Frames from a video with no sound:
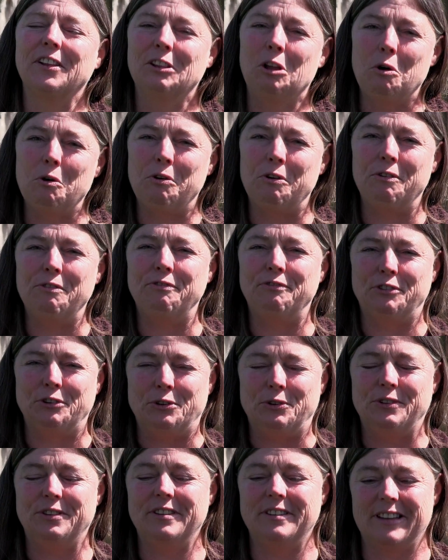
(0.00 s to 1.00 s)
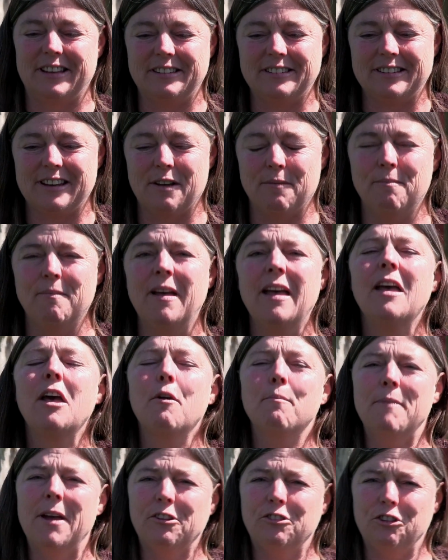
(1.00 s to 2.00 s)
the local food system,
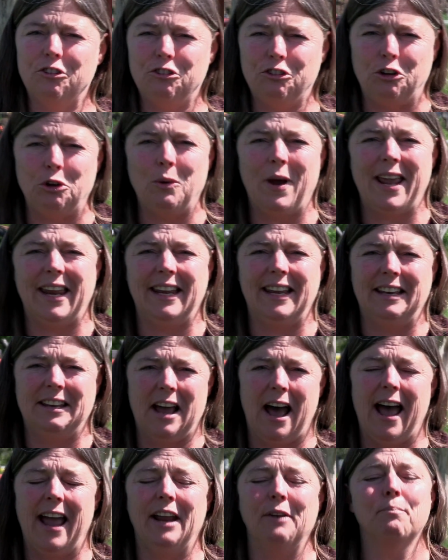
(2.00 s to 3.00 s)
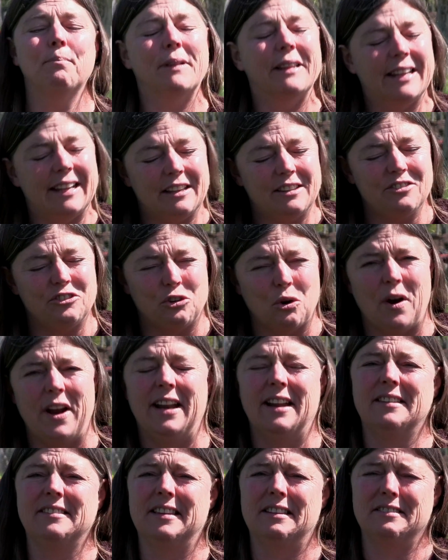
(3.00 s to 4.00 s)
Measure 289. Please
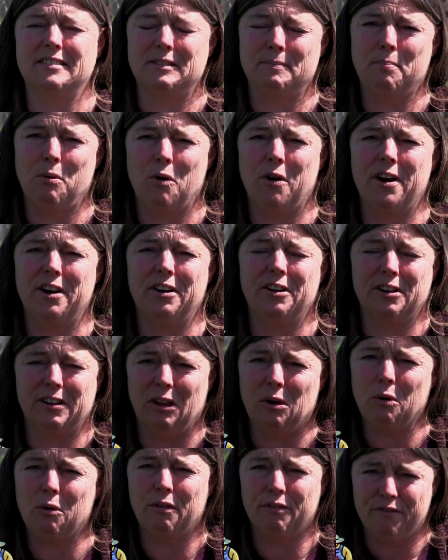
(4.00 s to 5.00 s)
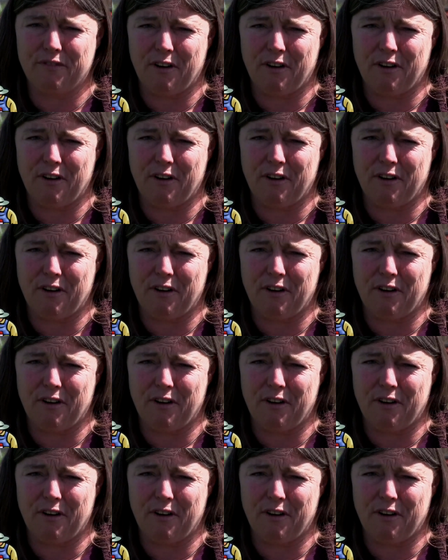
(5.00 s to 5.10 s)
join us and support your local